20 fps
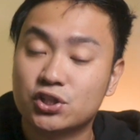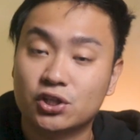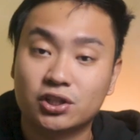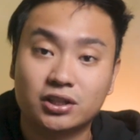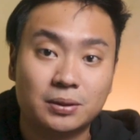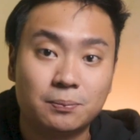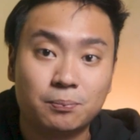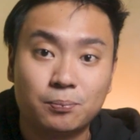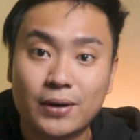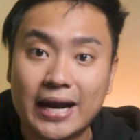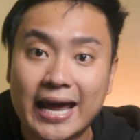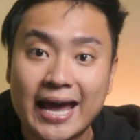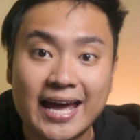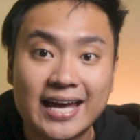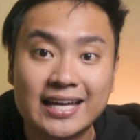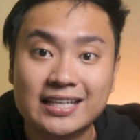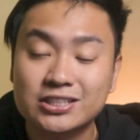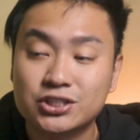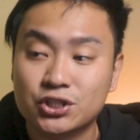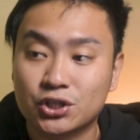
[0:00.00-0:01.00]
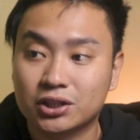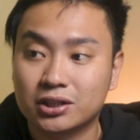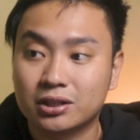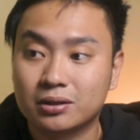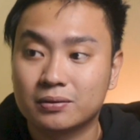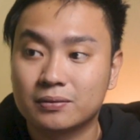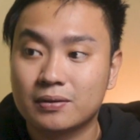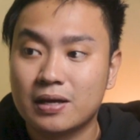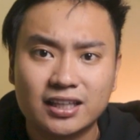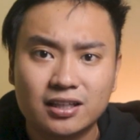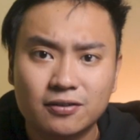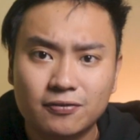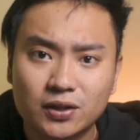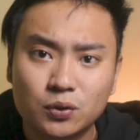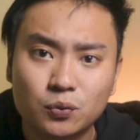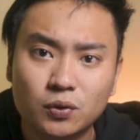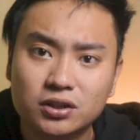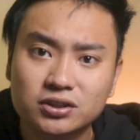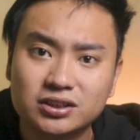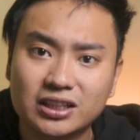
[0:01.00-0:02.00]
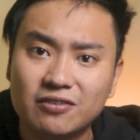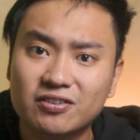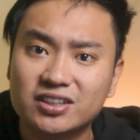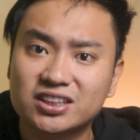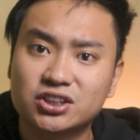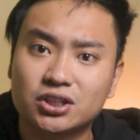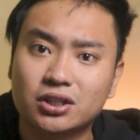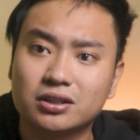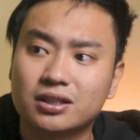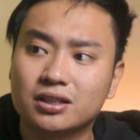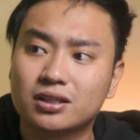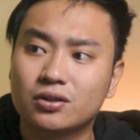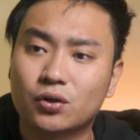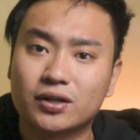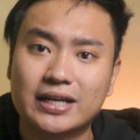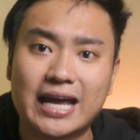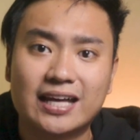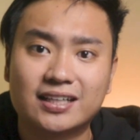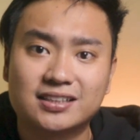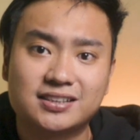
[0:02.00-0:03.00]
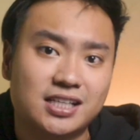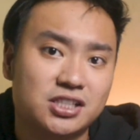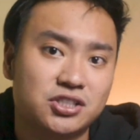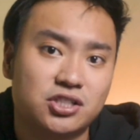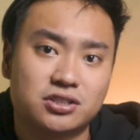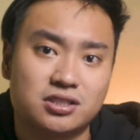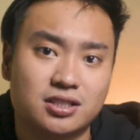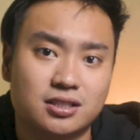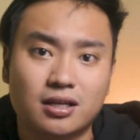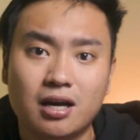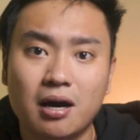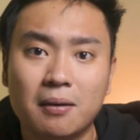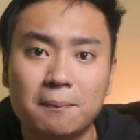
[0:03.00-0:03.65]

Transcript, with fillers: certain brands, certain individuals, even certain organizations and